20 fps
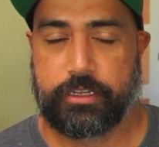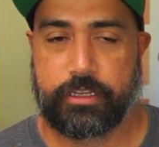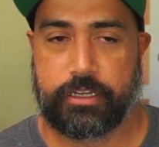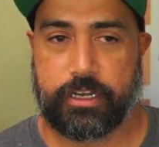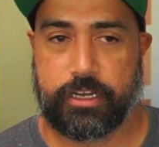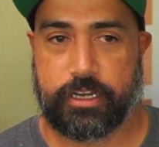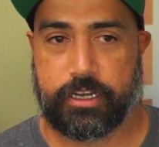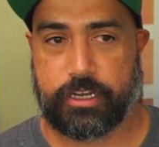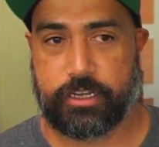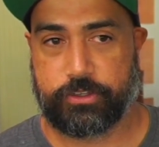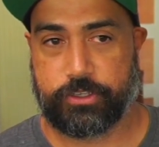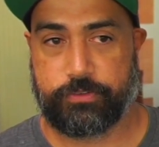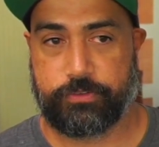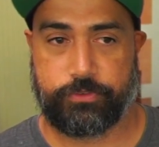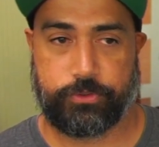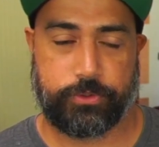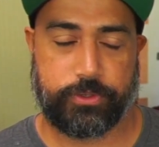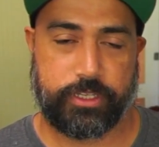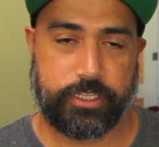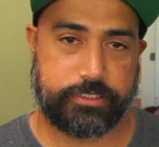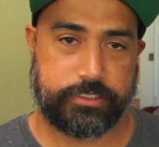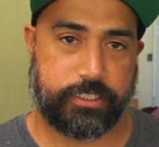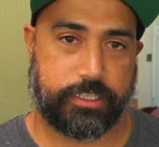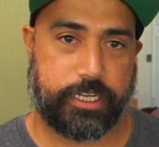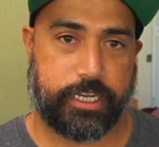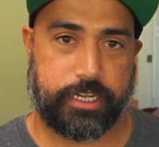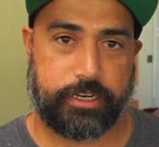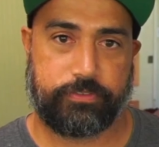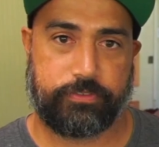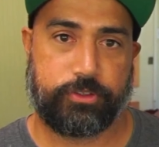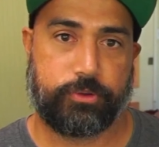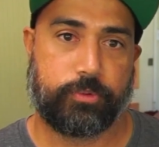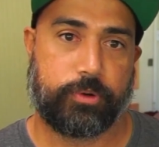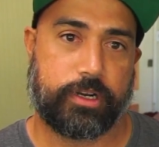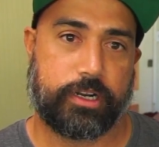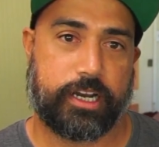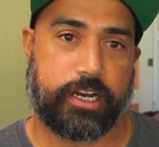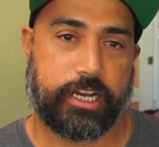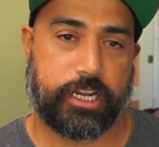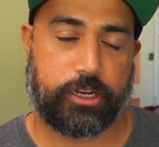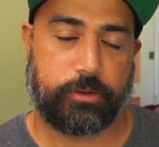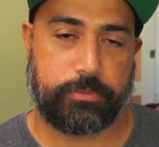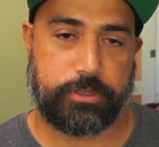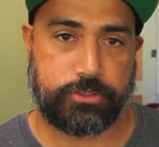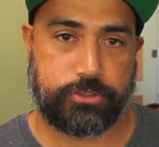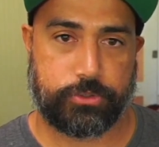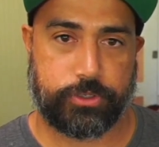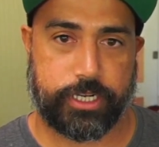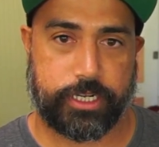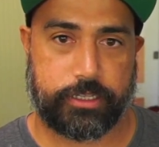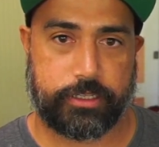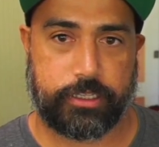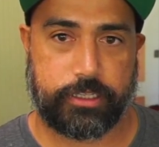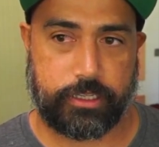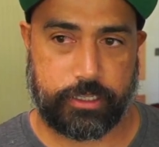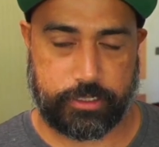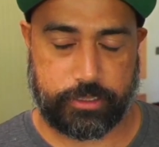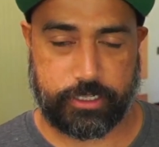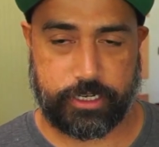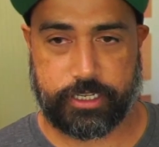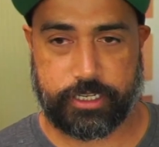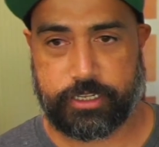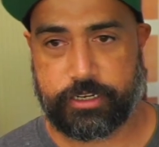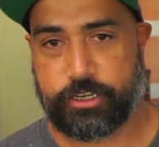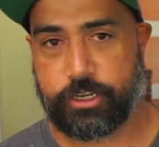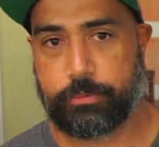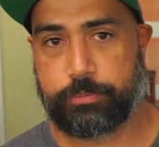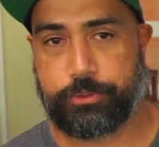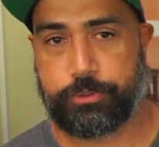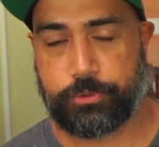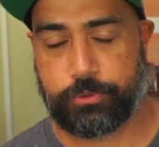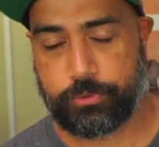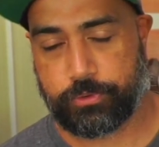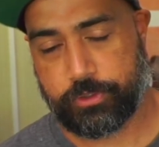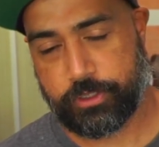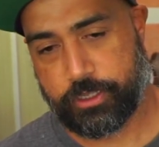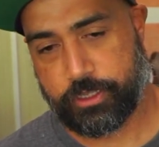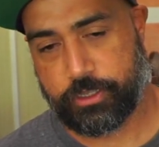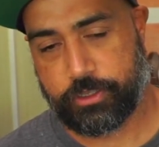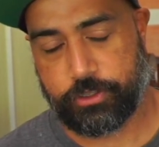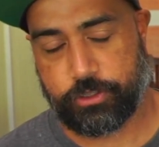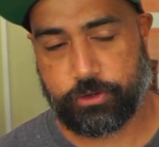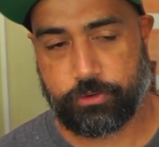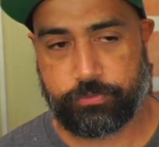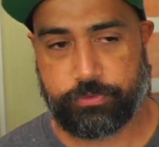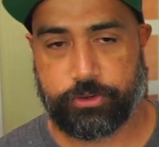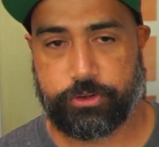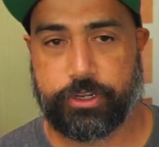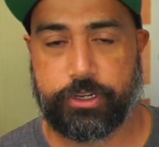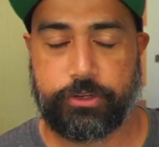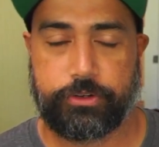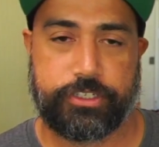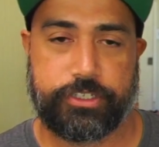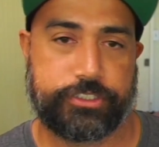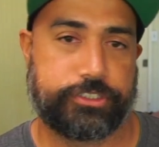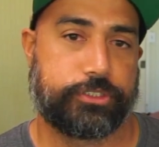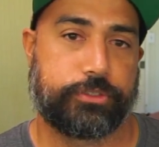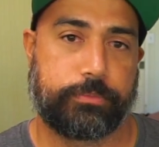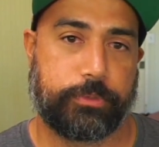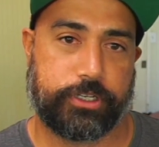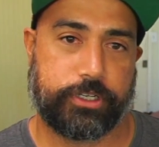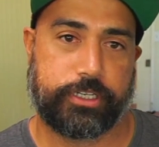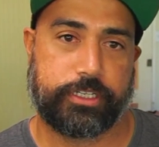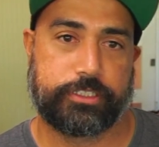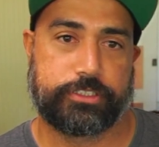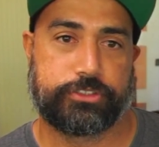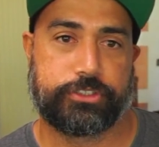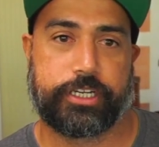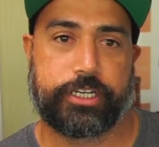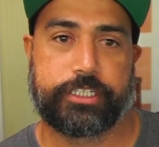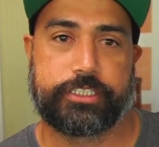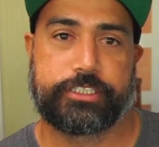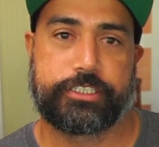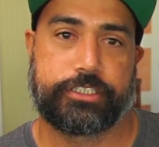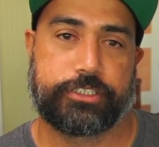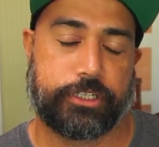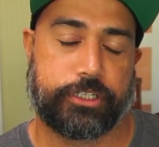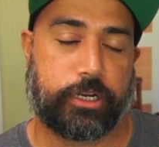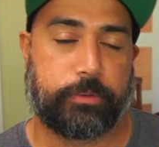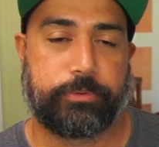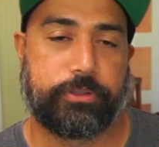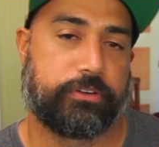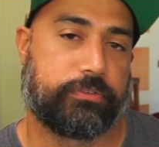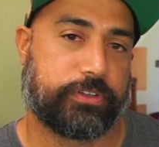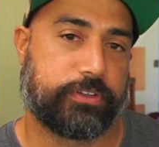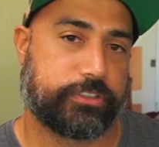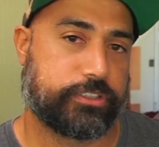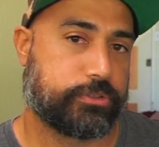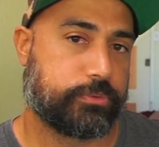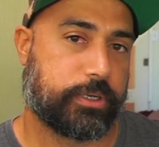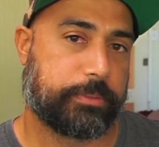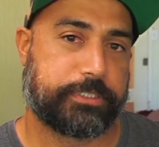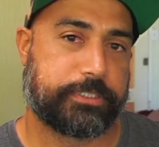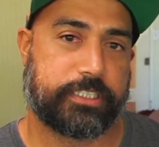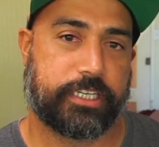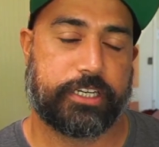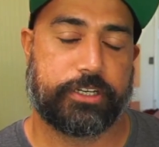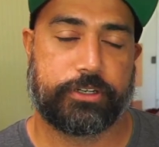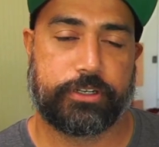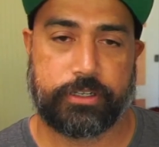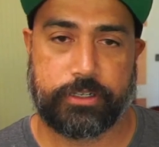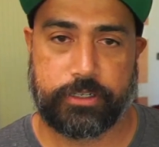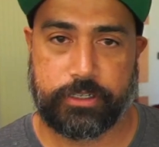I'll give you a link to that if you want to hire me directly, and then I can help you, figure out your digital marketing strategy or help you to fix your website or